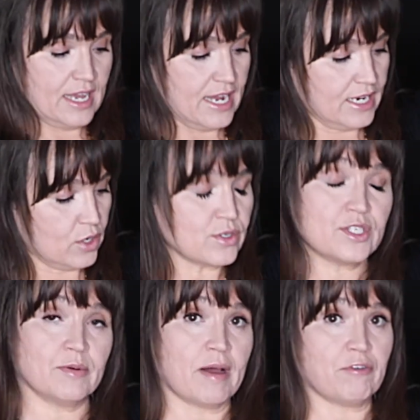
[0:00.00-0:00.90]
and it goes
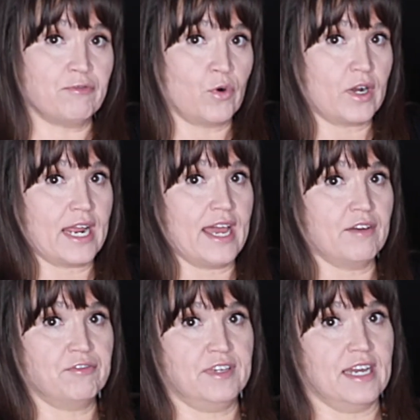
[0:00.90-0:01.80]
to about 4.5
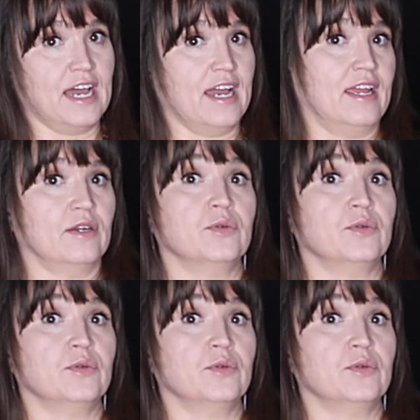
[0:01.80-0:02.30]
feet high,